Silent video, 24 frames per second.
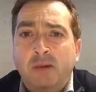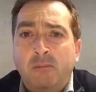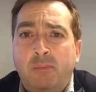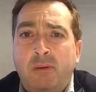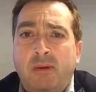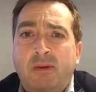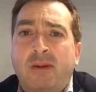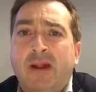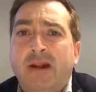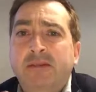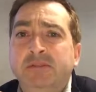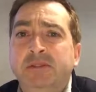
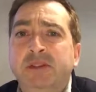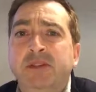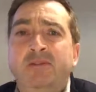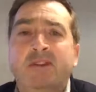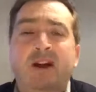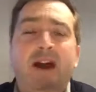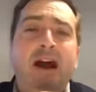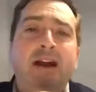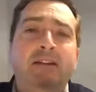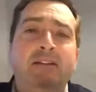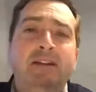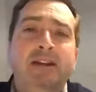Perhaps you've
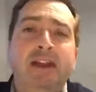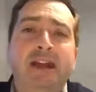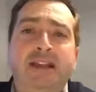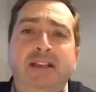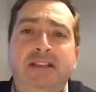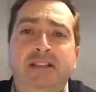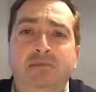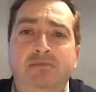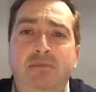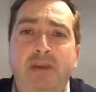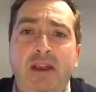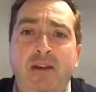had an
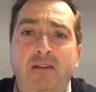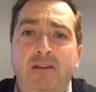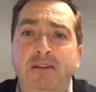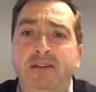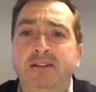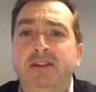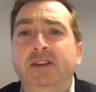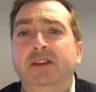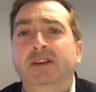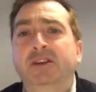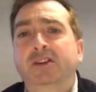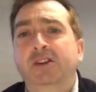
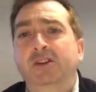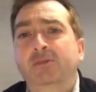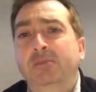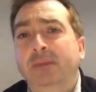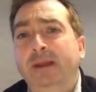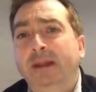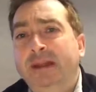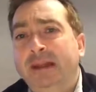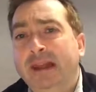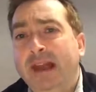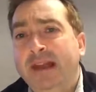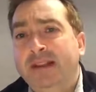experience, a
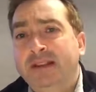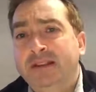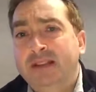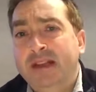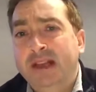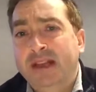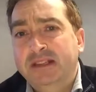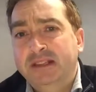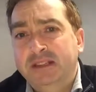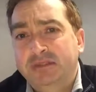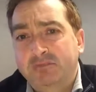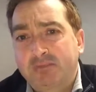humiliating
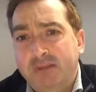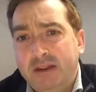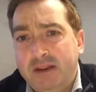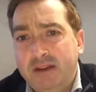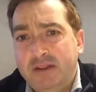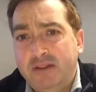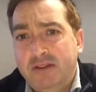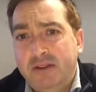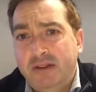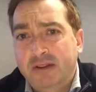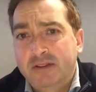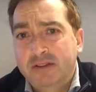
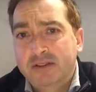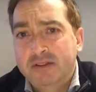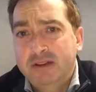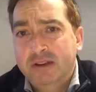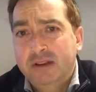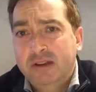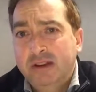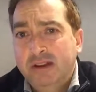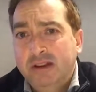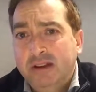experience,